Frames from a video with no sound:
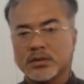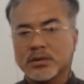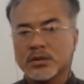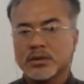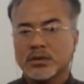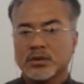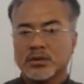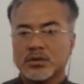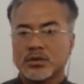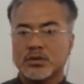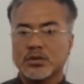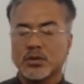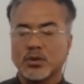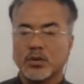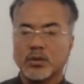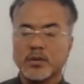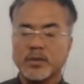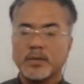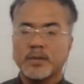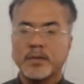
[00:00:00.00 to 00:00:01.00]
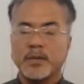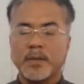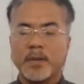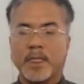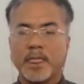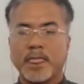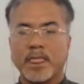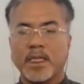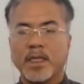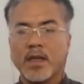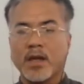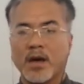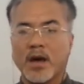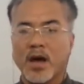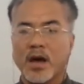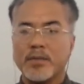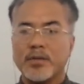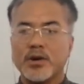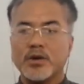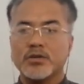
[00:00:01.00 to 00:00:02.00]
So I mean
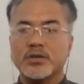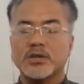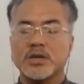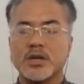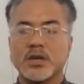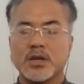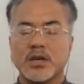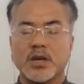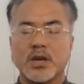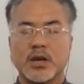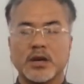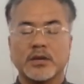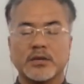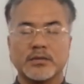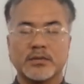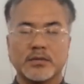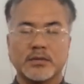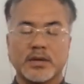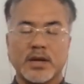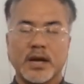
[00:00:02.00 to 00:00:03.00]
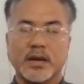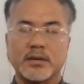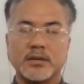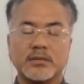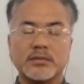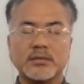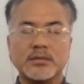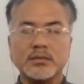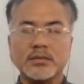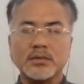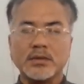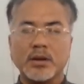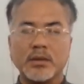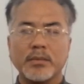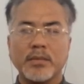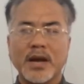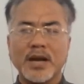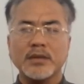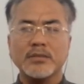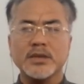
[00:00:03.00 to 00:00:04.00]
to say here that
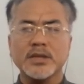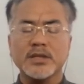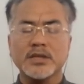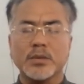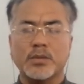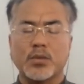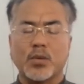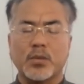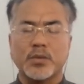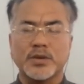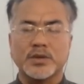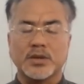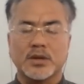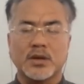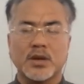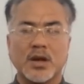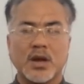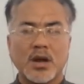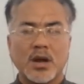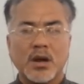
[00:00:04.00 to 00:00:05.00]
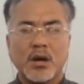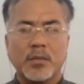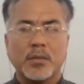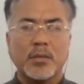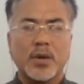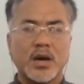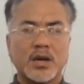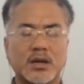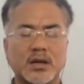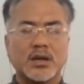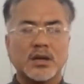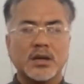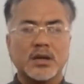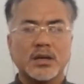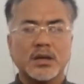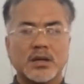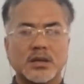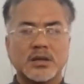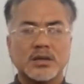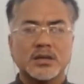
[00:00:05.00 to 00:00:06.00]
management is a profession, but
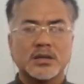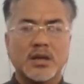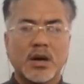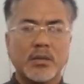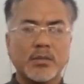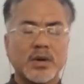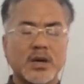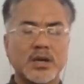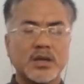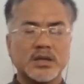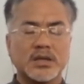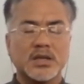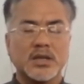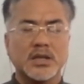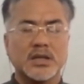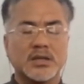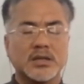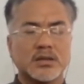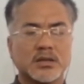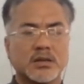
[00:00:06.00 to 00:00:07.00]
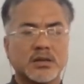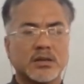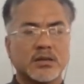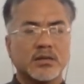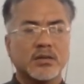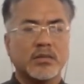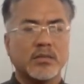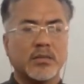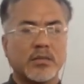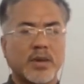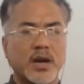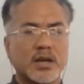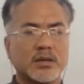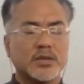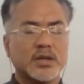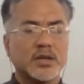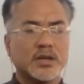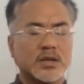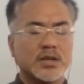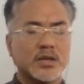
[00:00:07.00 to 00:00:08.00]
somebody says management
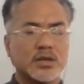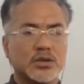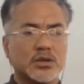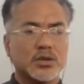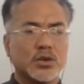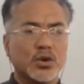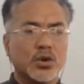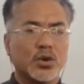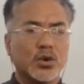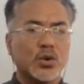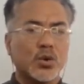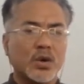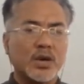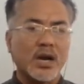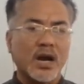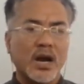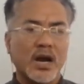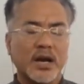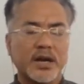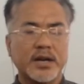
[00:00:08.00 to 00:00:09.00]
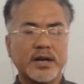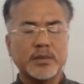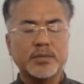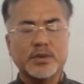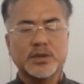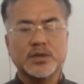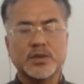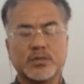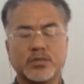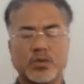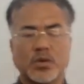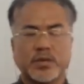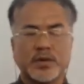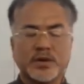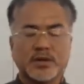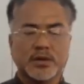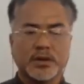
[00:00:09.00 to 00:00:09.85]
is not 100% profession.